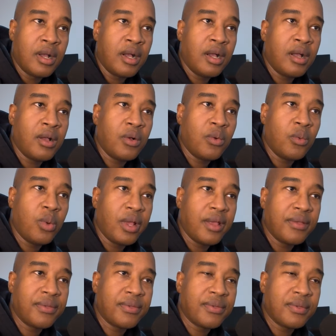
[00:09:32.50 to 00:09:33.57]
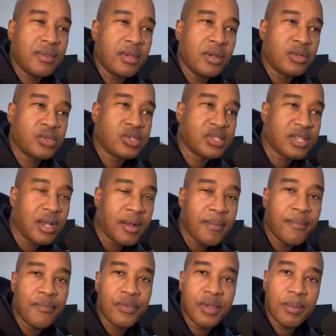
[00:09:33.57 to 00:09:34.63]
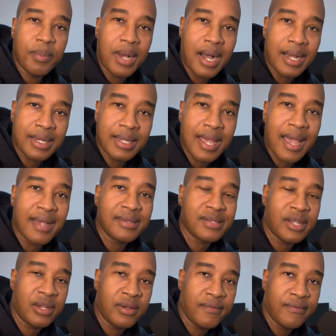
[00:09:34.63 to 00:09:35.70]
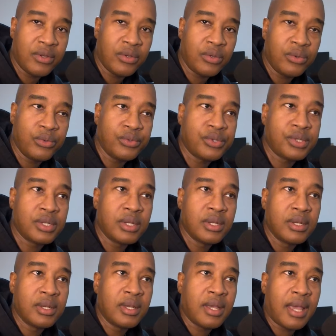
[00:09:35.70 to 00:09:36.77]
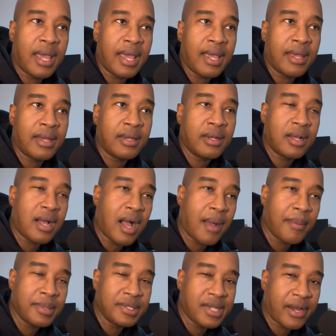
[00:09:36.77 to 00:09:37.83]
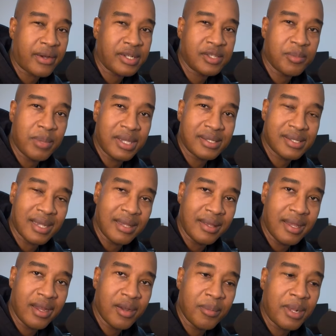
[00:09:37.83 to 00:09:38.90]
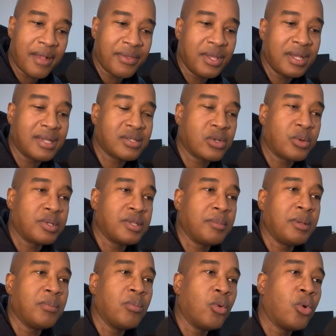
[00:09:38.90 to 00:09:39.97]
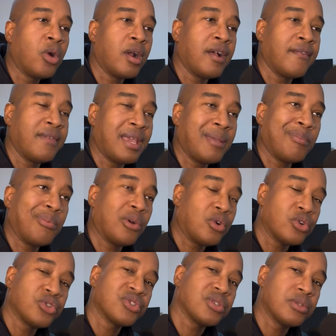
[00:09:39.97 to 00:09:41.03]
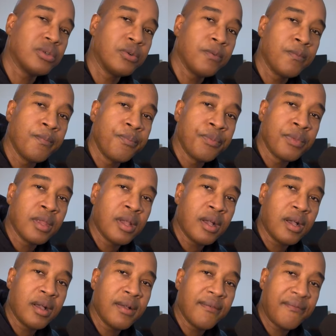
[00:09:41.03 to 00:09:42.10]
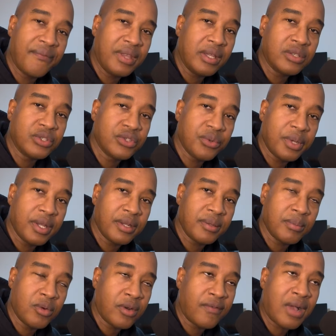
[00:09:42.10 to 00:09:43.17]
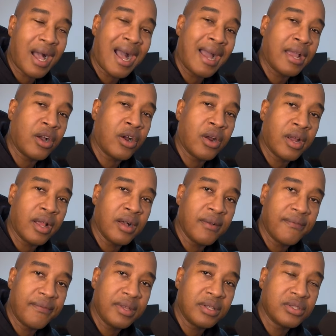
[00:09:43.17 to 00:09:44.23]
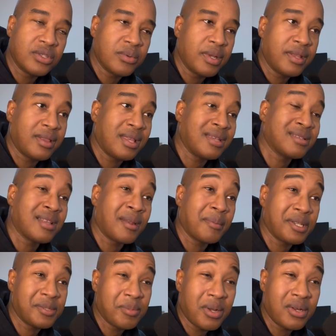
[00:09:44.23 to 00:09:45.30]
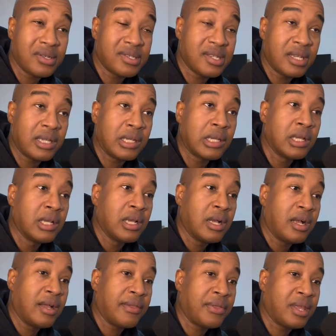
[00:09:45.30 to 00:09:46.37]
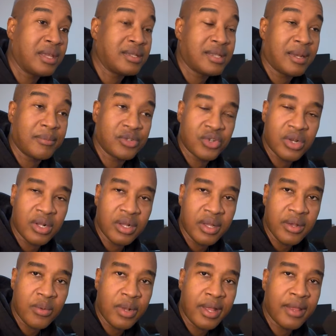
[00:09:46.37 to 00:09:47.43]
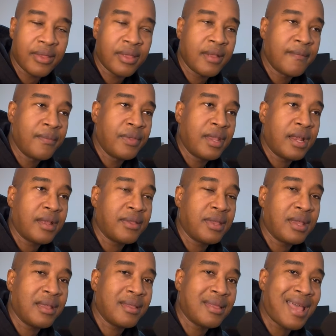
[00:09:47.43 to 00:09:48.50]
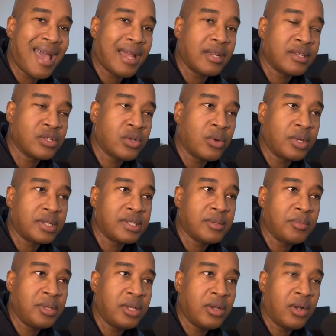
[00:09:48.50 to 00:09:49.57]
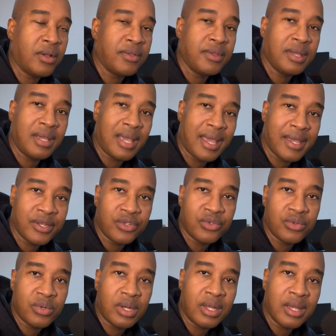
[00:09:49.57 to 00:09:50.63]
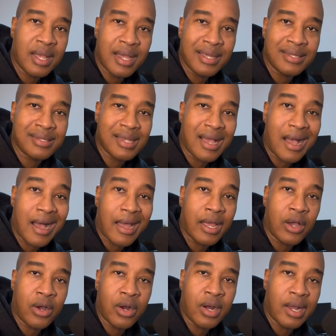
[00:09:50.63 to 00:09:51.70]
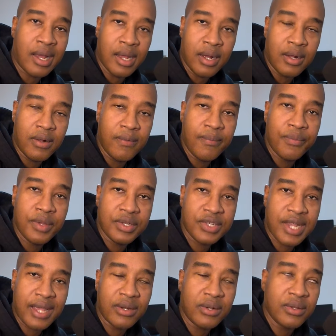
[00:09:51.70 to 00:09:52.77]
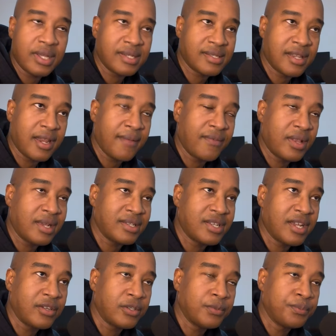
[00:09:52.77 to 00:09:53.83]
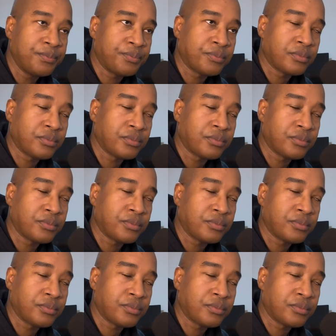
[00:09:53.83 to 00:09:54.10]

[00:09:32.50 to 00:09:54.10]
uh, with you know some podcast interviews and commentaries mixed in there. But I think that's going to be more of a personal uh, feel to it, more of an IRL feel to it, things that I'm experiencing, uh, things that I'm struggling with. And I think that is going to be on the Andrew Alliance IRL channel. That's the name for that channel